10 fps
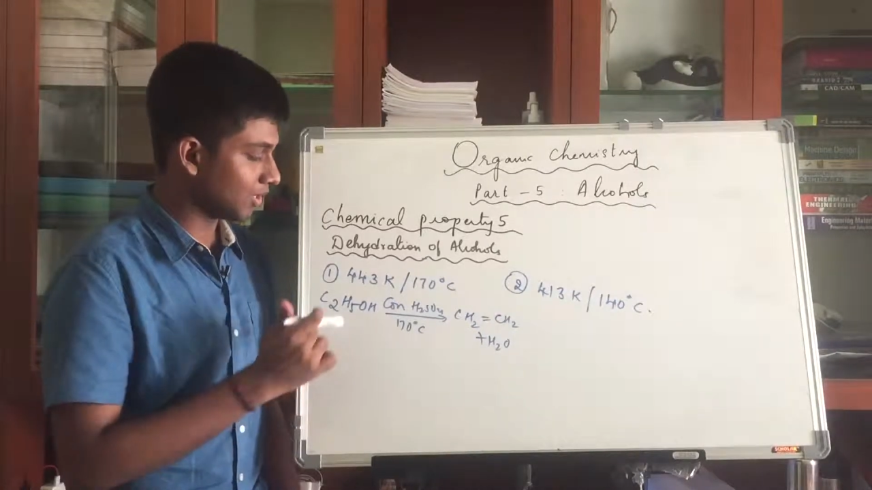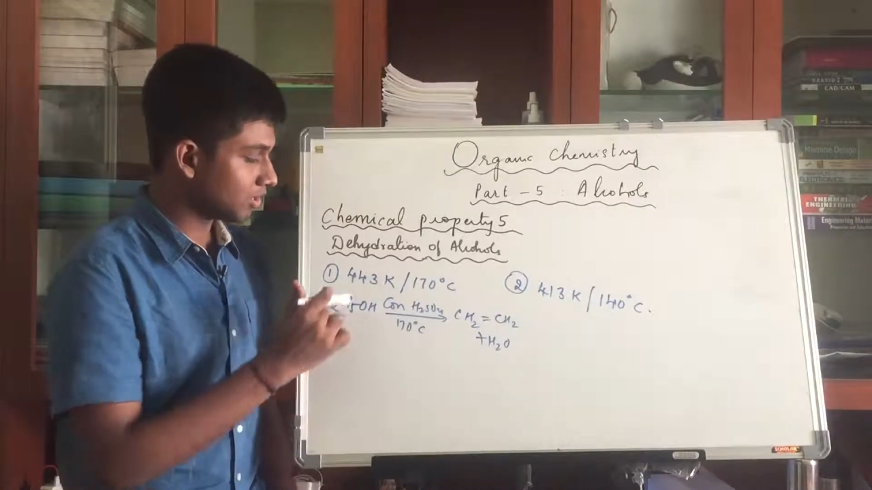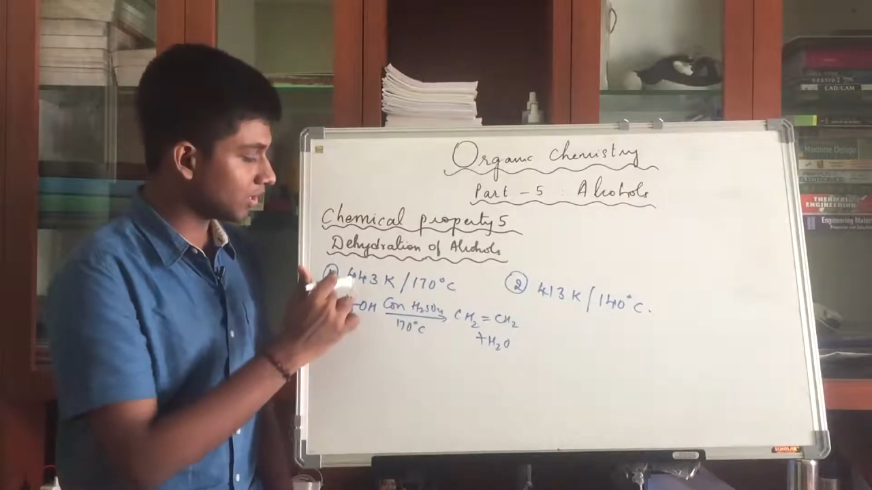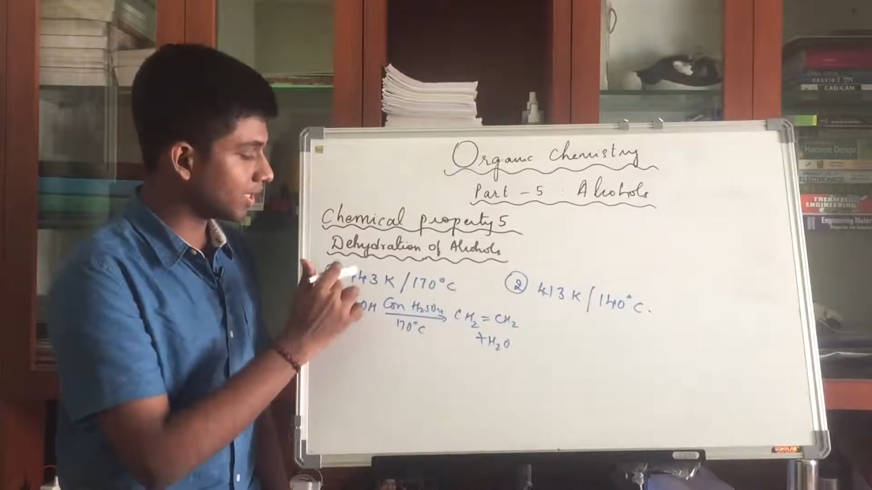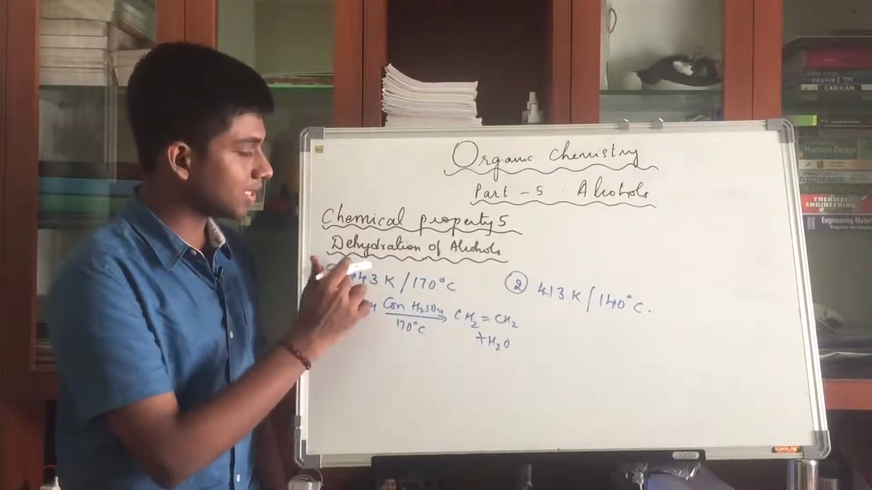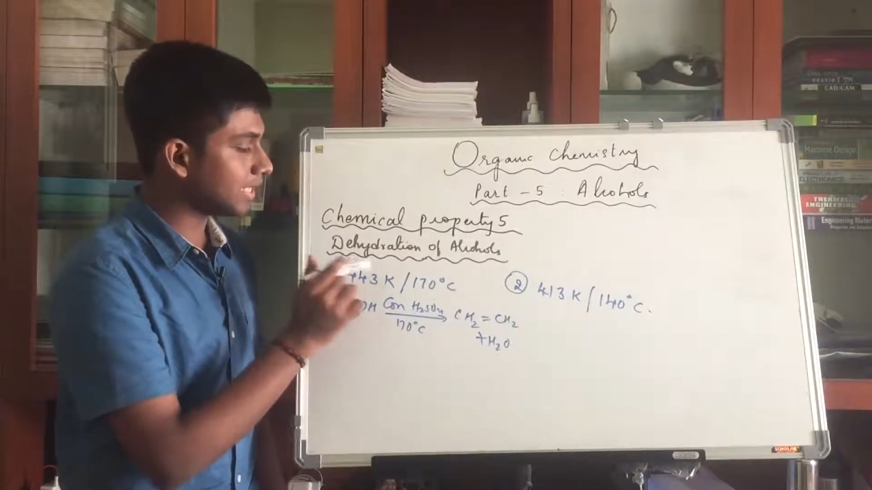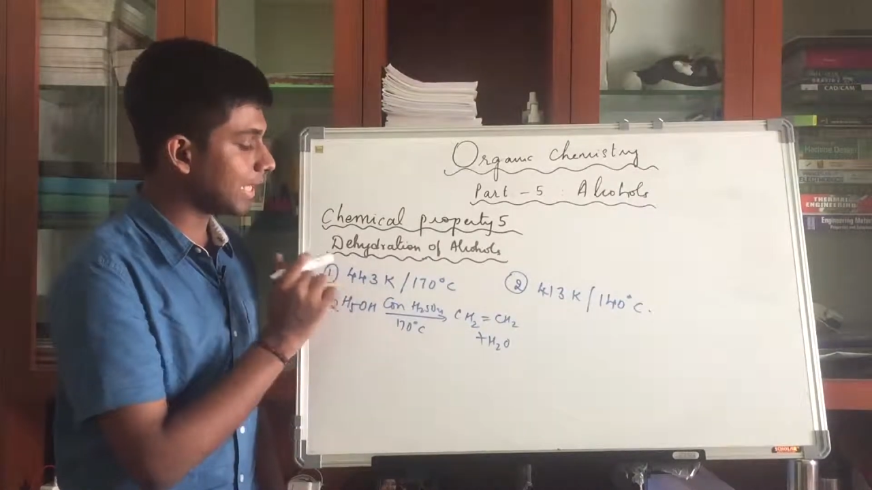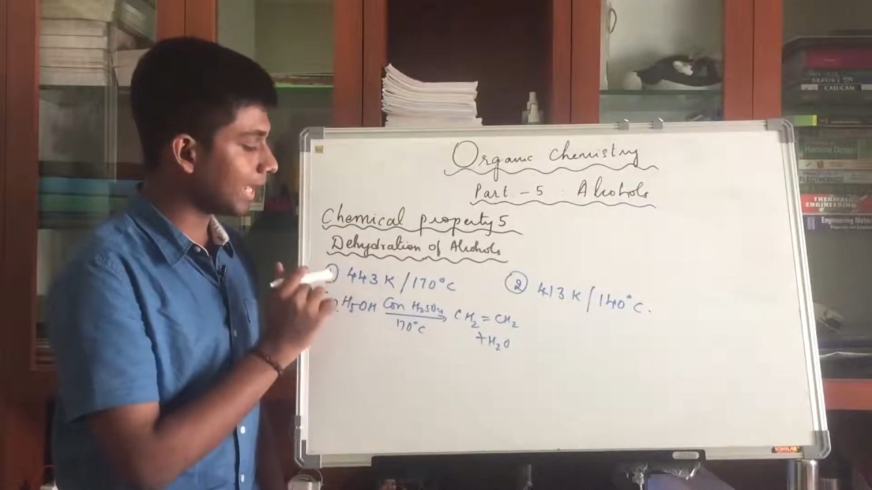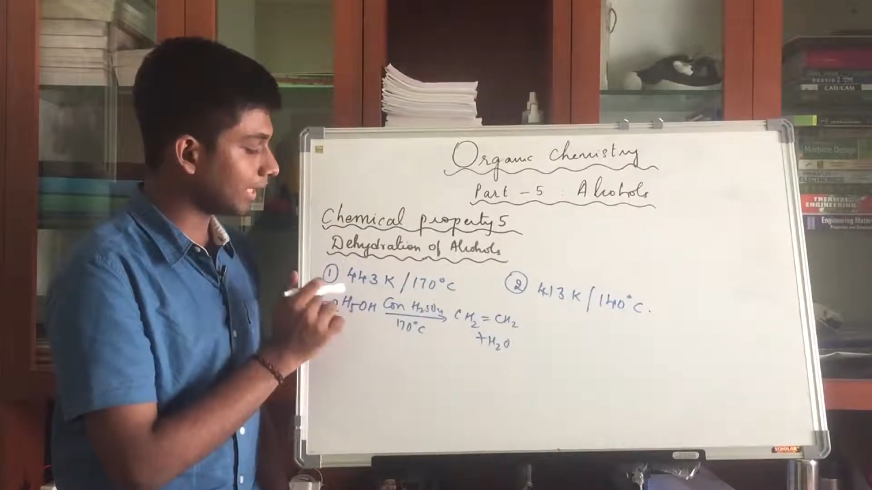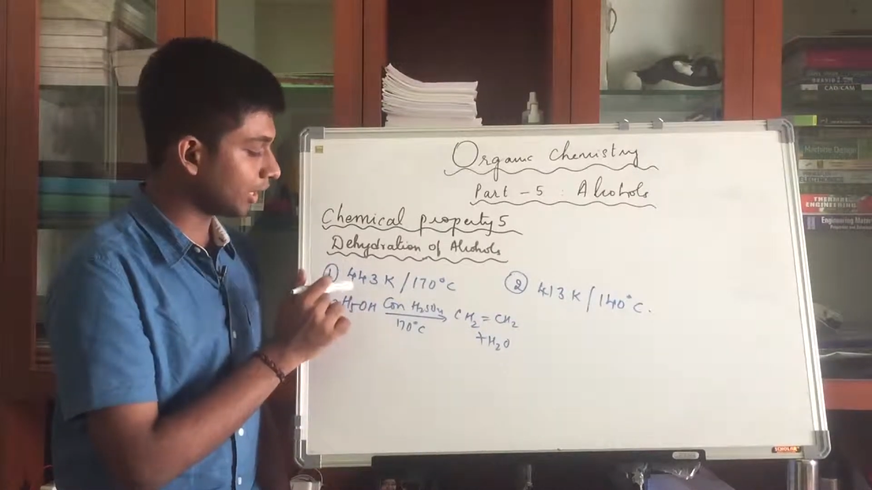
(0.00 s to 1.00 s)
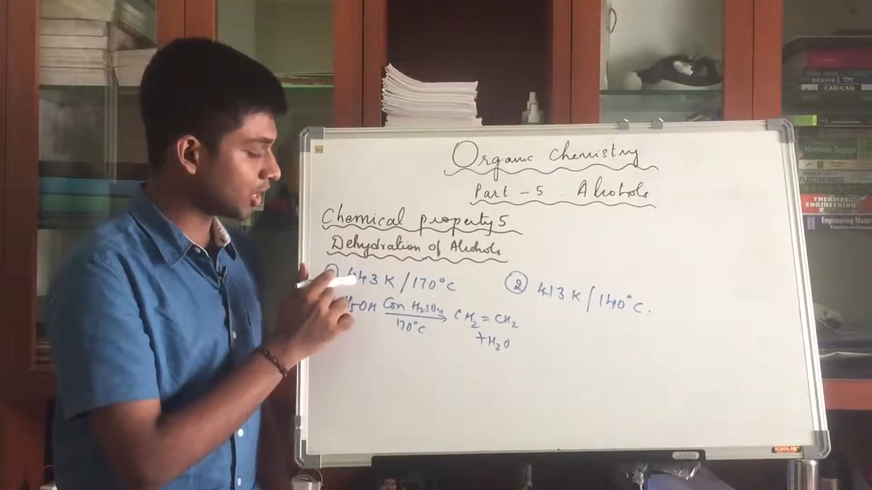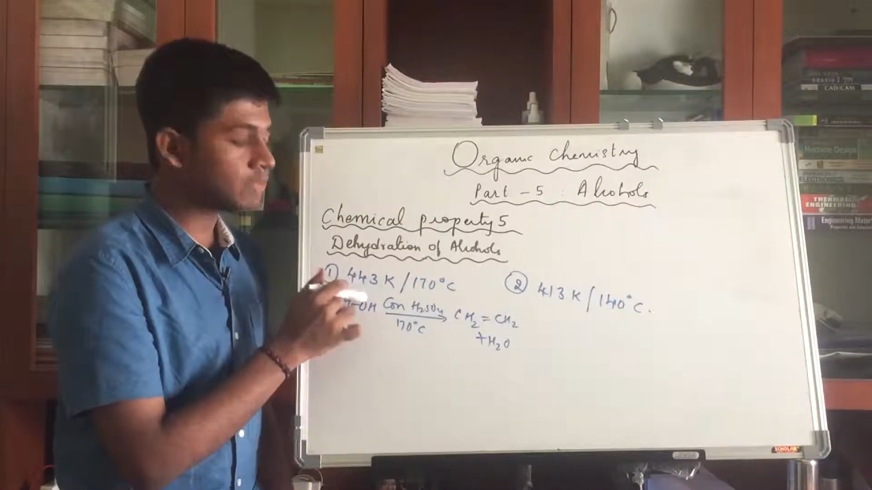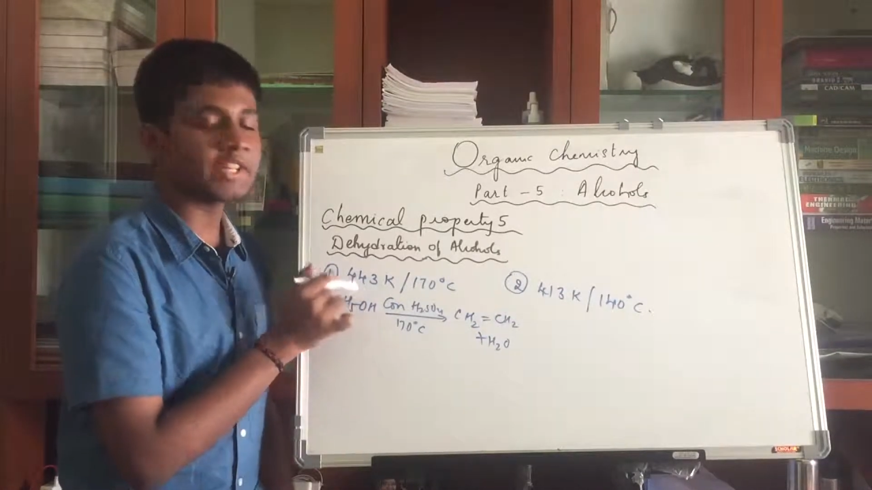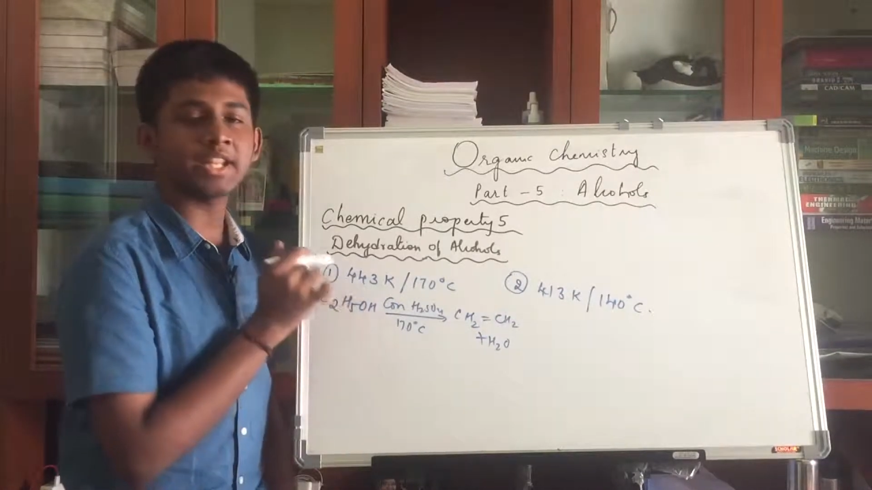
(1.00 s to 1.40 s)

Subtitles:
So this is dehydration when the